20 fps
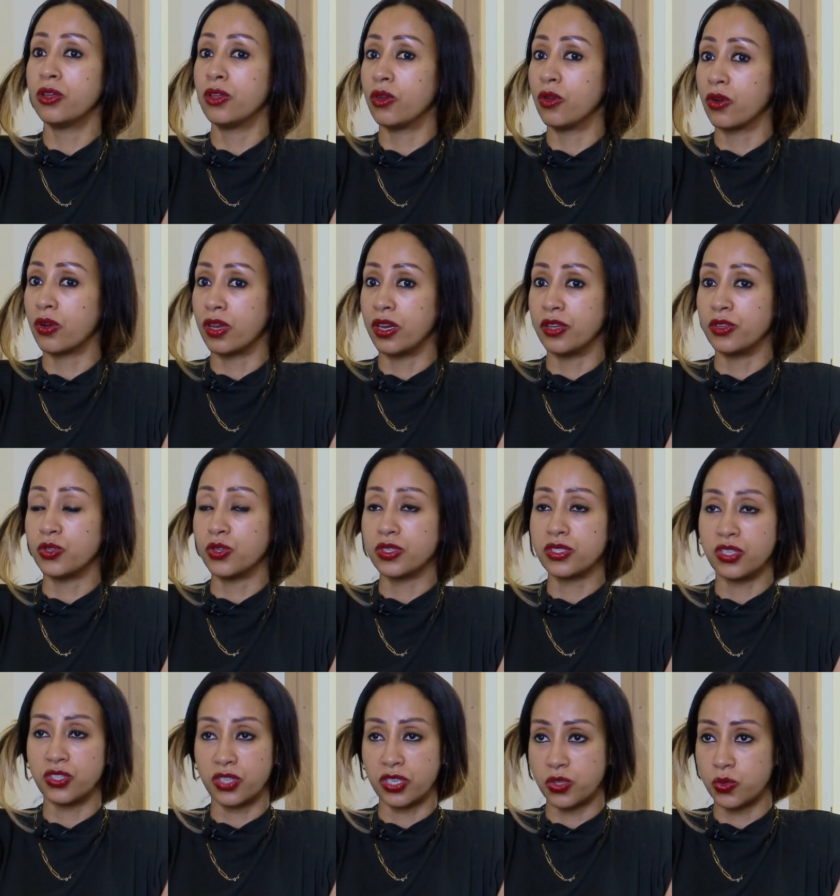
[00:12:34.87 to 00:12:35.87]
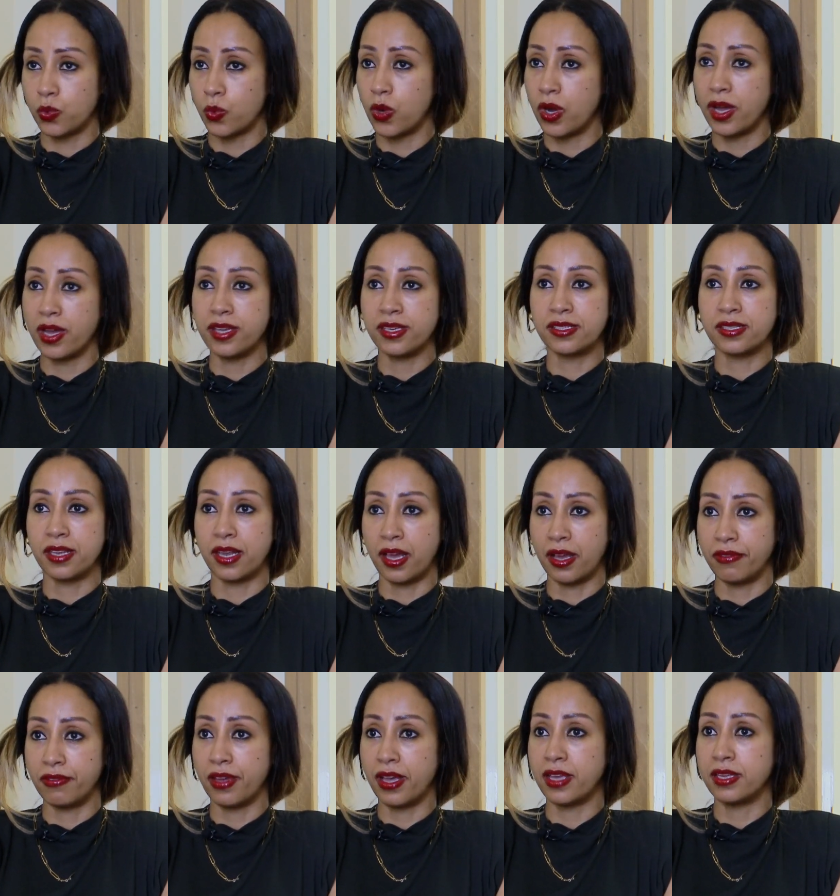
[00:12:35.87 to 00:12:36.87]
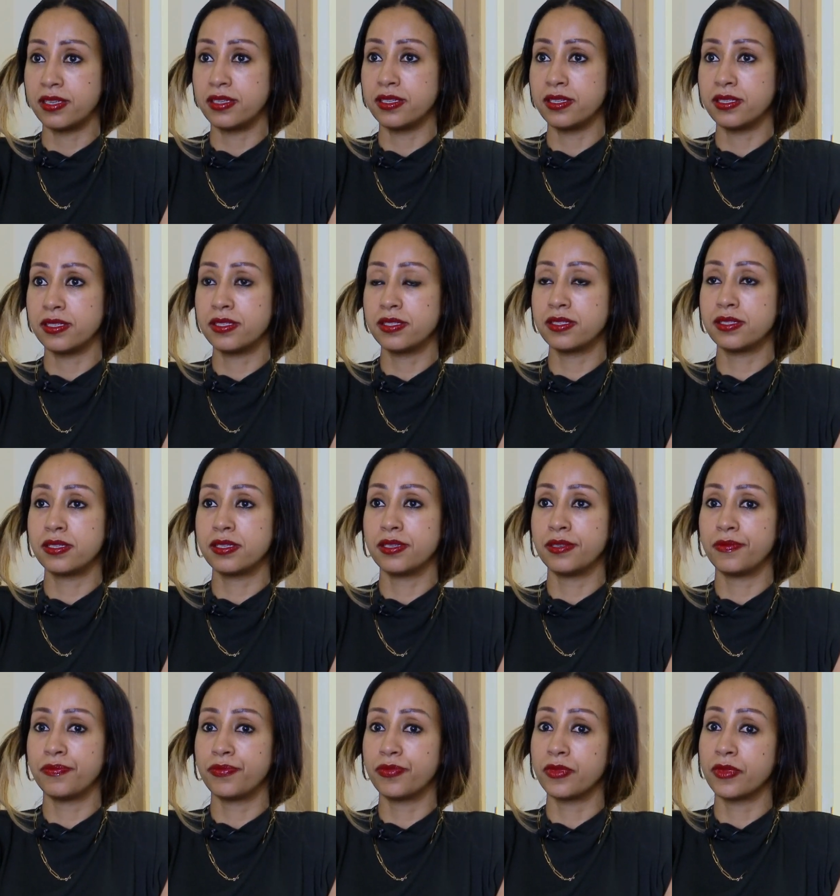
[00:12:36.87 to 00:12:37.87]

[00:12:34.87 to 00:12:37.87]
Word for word: local NGOs such as WISE, Live Addis.